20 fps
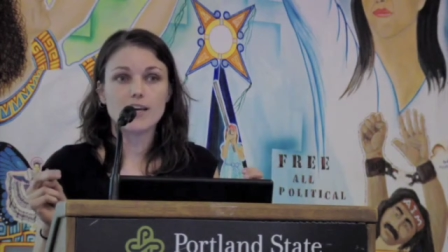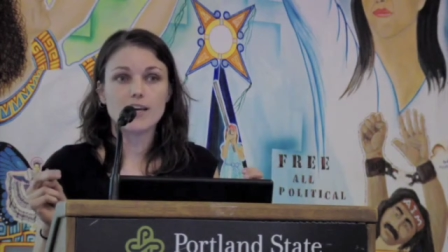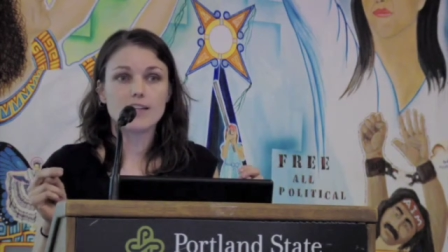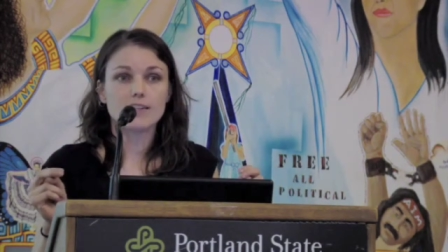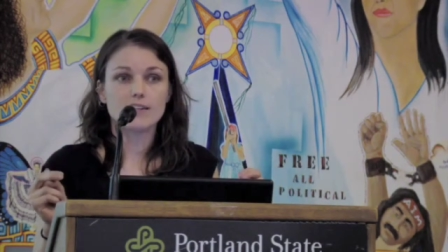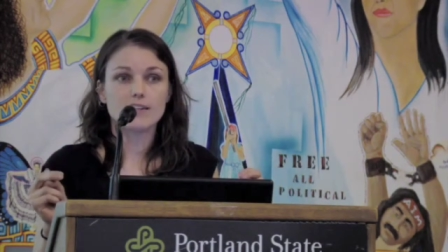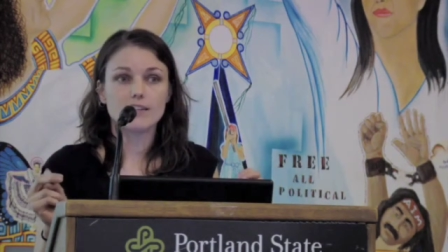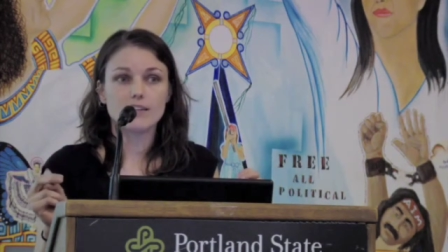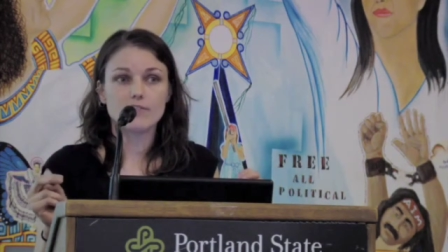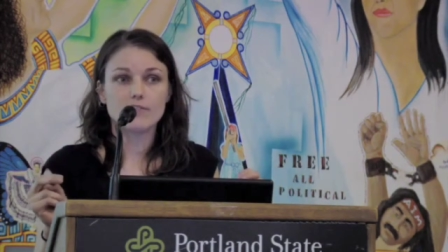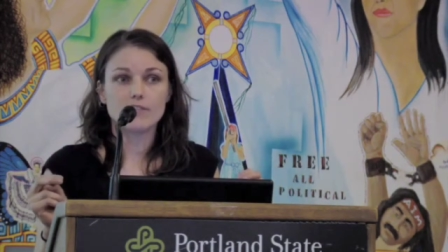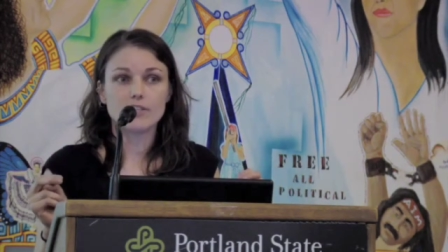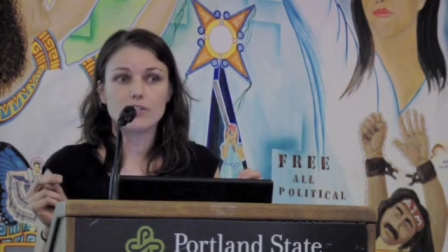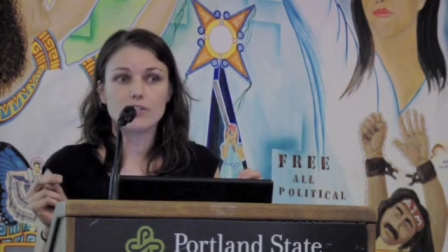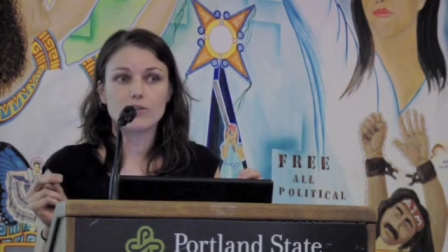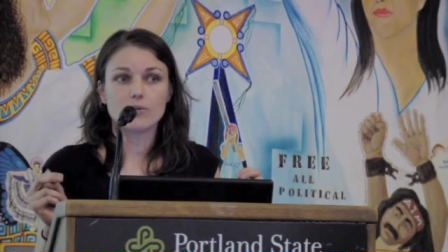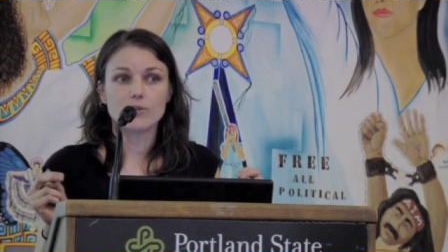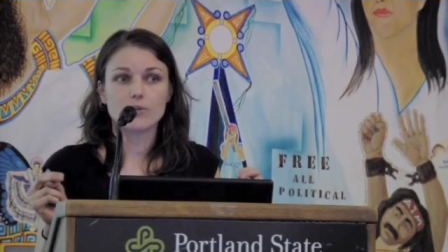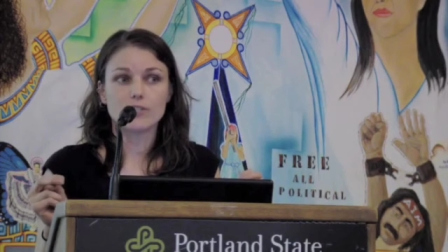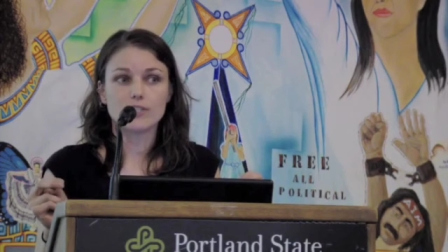than infants
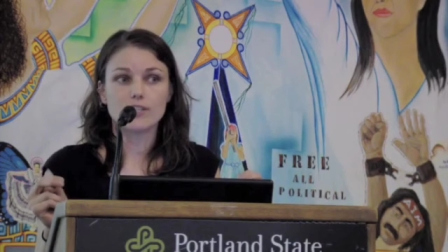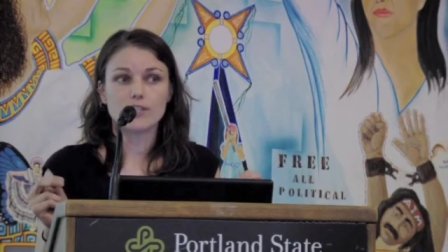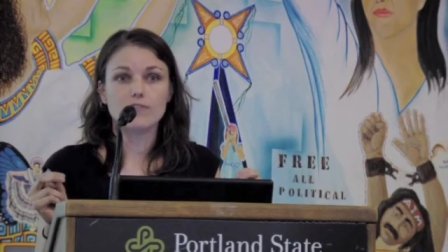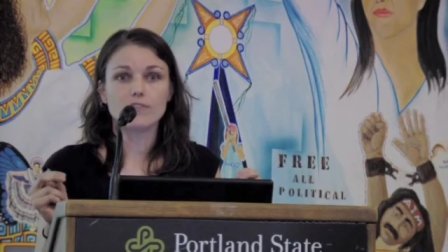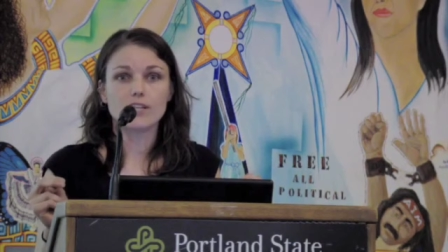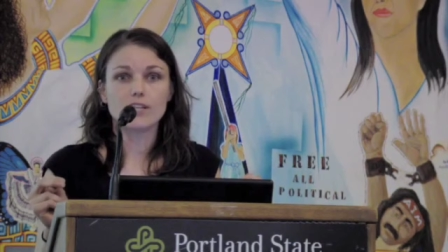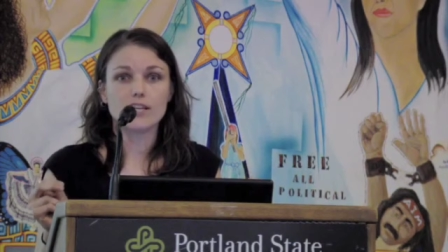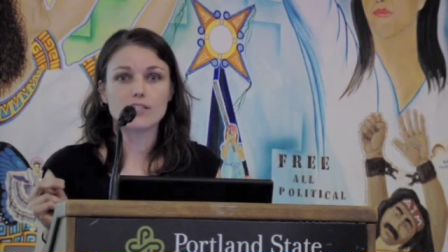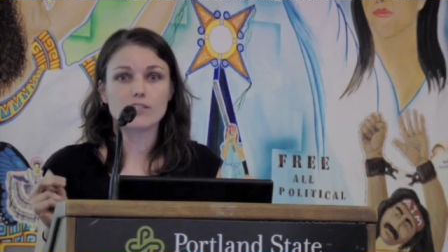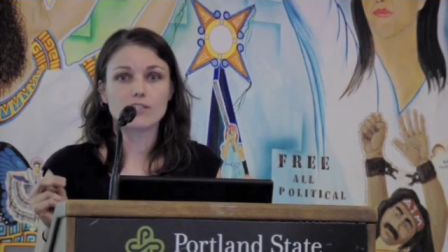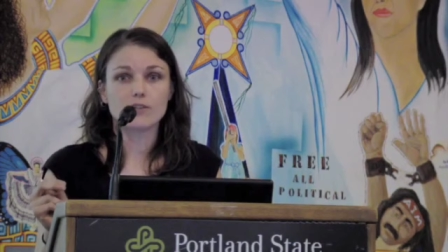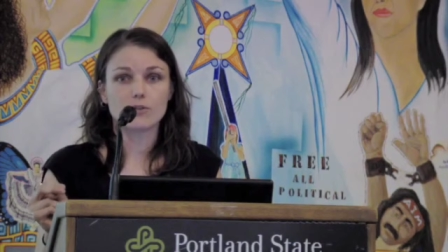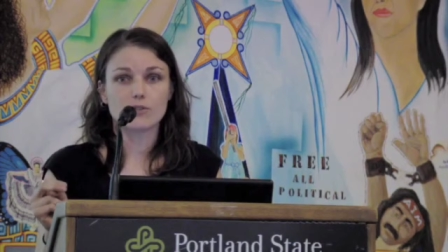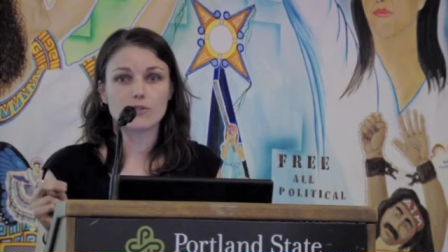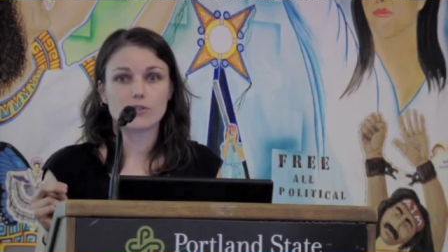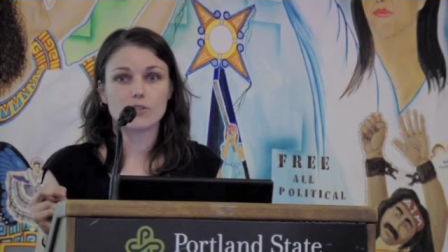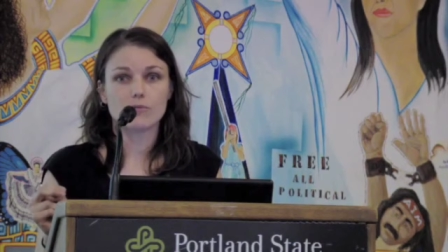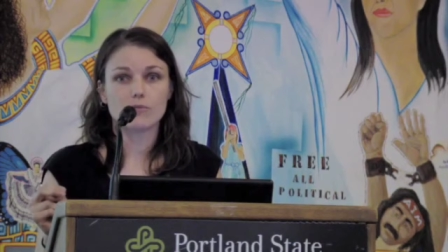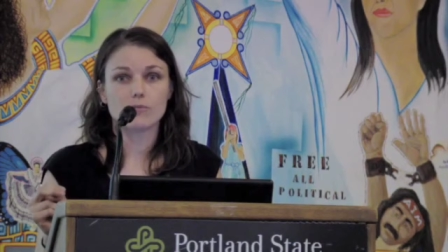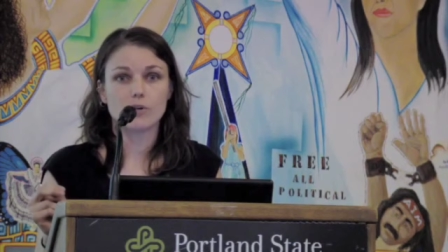who receive less social
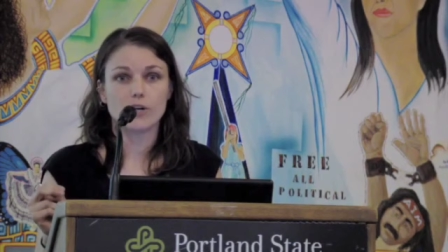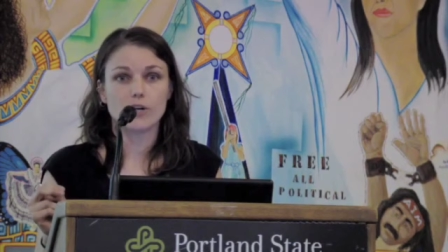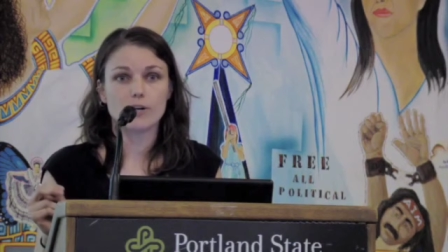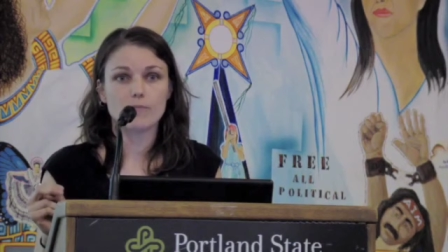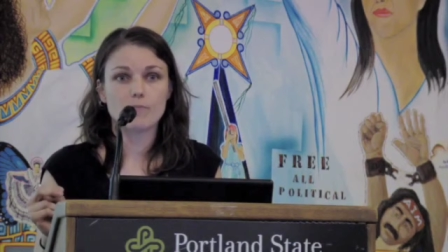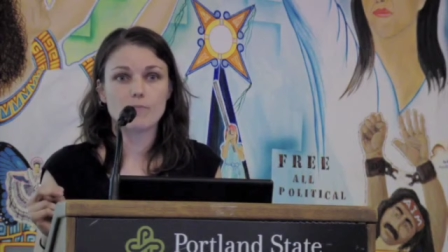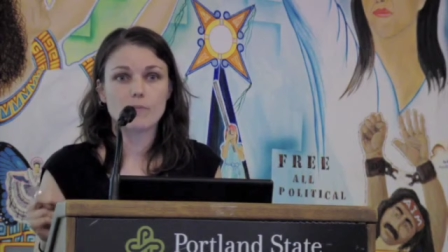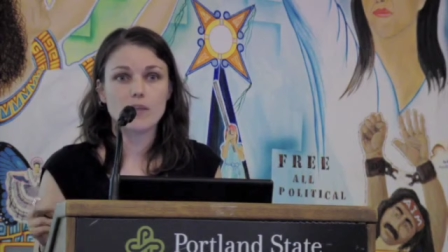support.